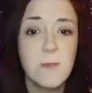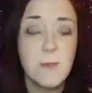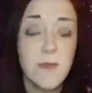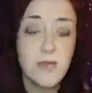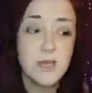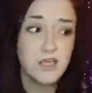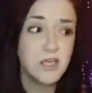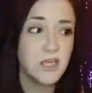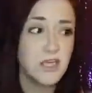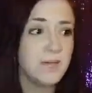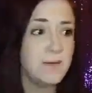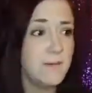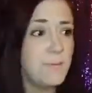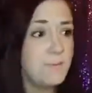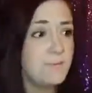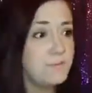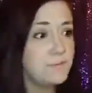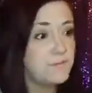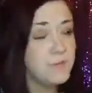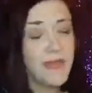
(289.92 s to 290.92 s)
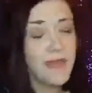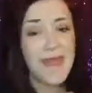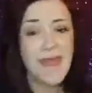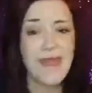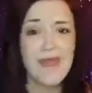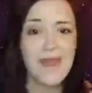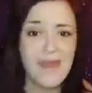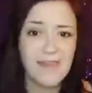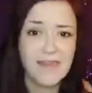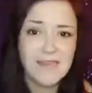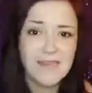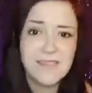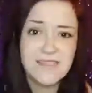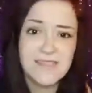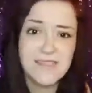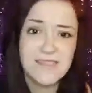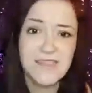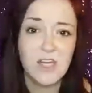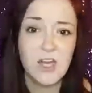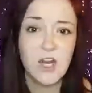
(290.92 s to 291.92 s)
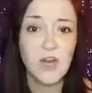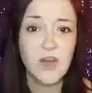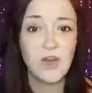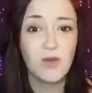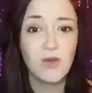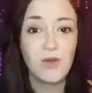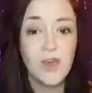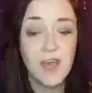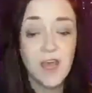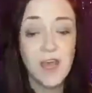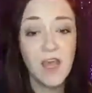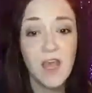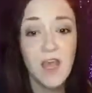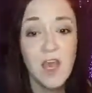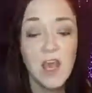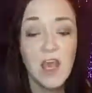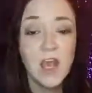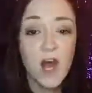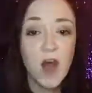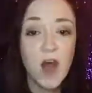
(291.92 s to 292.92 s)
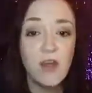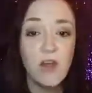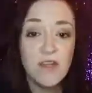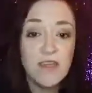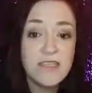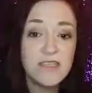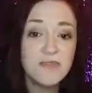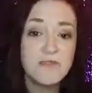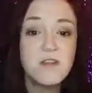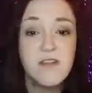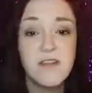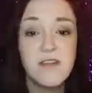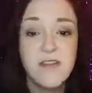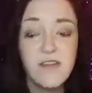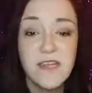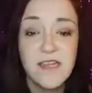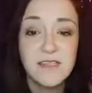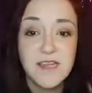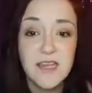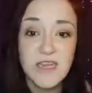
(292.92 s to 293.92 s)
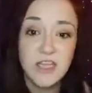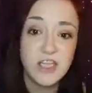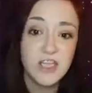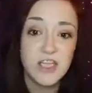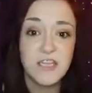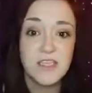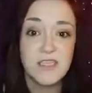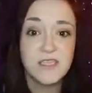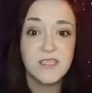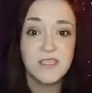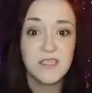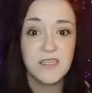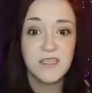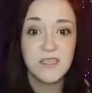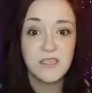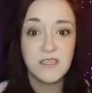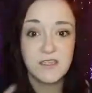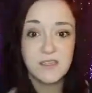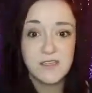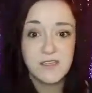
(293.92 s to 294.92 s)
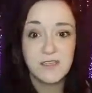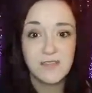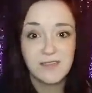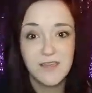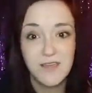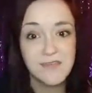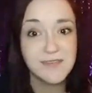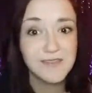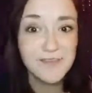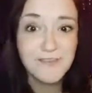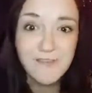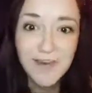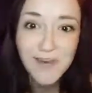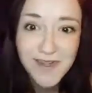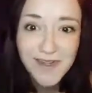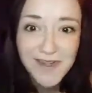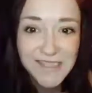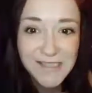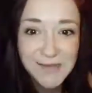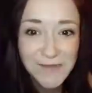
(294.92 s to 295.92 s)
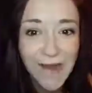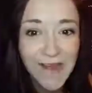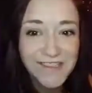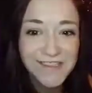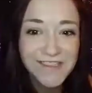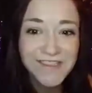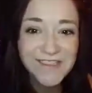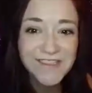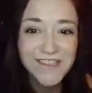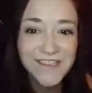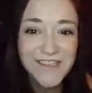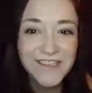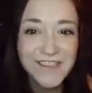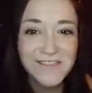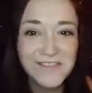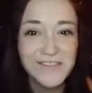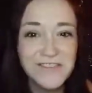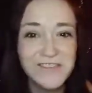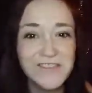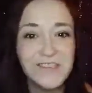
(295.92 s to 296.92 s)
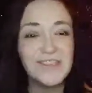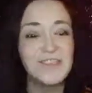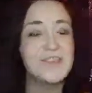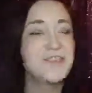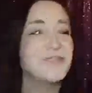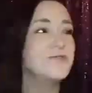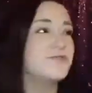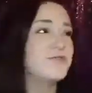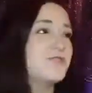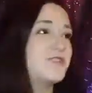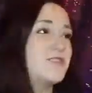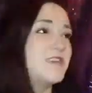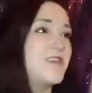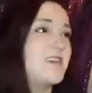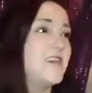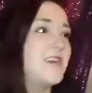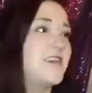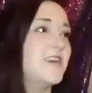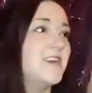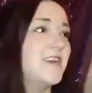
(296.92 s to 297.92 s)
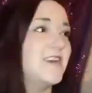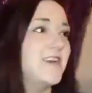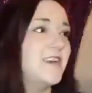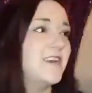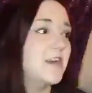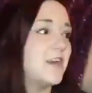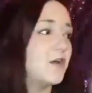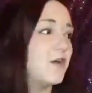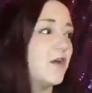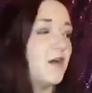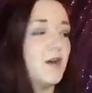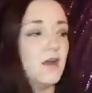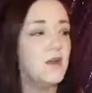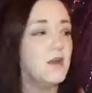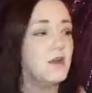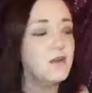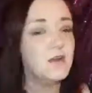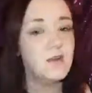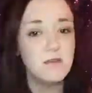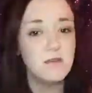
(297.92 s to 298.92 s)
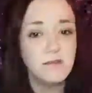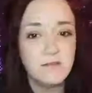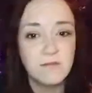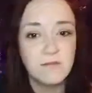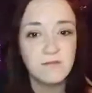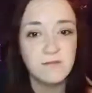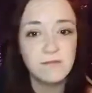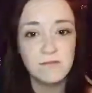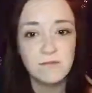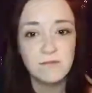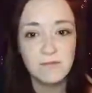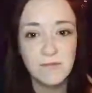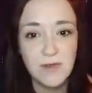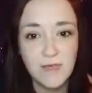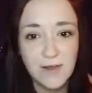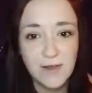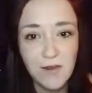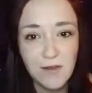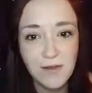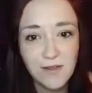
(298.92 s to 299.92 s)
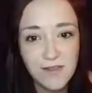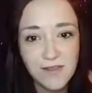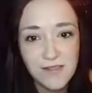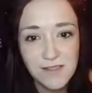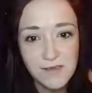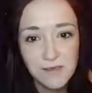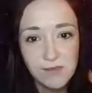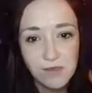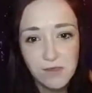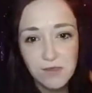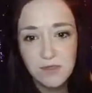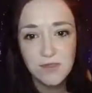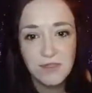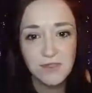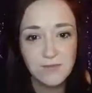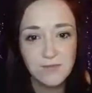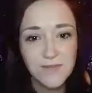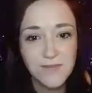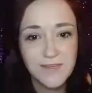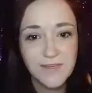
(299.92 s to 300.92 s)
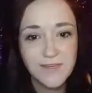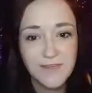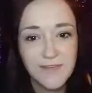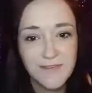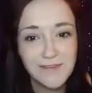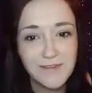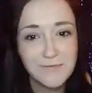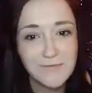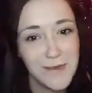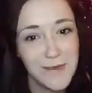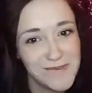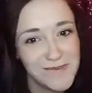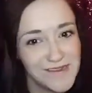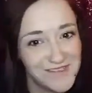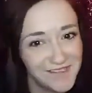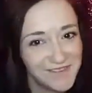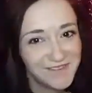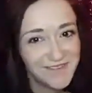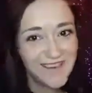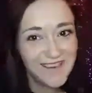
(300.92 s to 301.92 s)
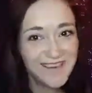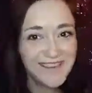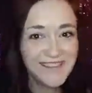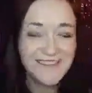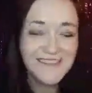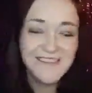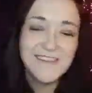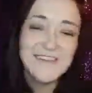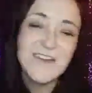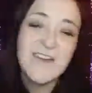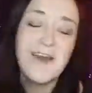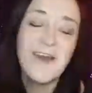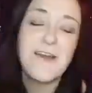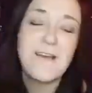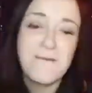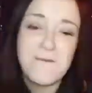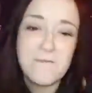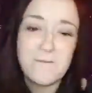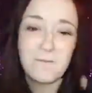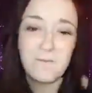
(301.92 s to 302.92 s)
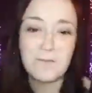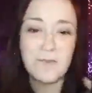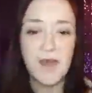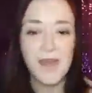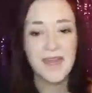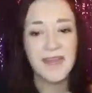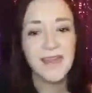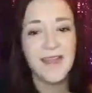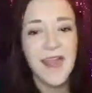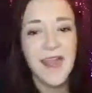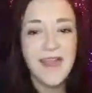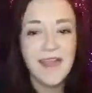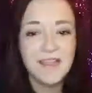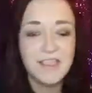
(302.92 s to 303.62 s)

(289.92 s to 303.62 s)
she paints, like all these different things. Like, she's doesn't drink as much as she used to. She, My dog is pulling on my thing. Puppies are fun. But yeah,